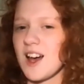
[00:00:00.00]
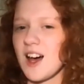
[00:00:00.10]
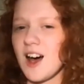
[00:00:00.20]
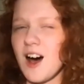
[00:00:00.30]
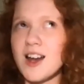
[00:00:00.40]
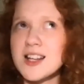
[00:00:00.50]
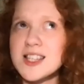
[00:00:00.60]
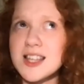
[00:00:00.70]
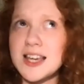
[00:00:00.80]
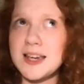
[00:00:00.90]

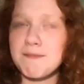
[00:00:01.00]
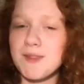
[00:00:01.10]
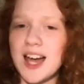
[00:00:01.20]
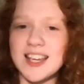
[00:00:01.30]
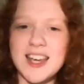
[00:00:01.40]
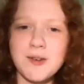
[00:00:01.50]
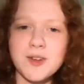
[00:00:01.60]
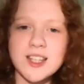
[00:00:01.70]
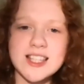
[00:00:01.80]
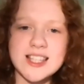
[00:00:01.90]
Honestly, I can't
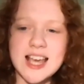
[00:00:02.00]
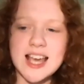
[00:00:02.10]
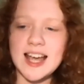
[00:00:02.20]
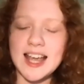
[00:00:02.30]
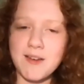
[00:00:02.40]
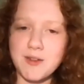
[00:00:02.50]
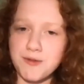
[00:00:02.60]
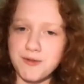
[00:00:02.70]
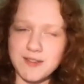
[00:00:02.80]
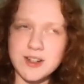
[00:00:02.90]
really say I have a
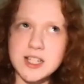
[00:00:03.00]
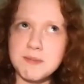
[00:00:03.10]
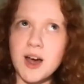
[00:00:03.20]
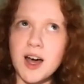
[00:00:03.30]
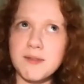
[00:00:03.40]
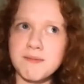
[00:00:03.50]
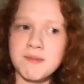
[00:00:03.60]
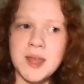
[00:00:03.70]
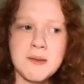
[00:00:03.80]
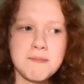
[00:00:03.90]
favorite spot
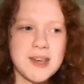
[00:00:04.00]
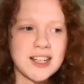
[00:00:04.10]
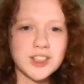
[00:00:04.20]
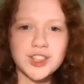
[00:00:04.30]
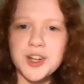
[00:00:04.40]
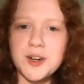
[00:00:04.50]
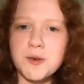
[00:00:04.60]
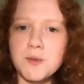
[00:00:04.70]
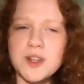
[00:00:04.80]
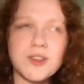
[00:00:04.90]
because,
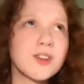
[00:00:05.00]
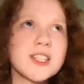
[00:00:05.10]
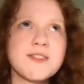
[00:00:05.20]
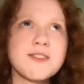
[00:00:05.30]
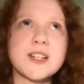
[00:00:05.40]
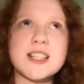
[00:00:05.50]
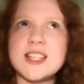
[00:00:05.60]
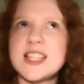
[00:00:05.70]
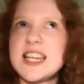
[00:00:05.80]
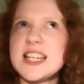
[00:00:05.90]
with all the different
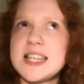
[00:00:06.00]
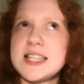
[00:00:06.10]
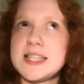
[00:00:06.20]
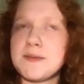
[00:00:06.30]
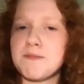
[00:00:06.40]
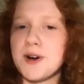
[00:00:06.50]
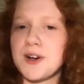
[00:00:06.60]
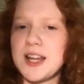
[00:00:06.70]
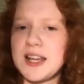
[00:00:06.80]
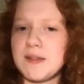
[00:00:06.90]
seasons in
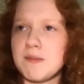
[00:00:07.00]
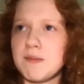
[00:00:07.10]
birding,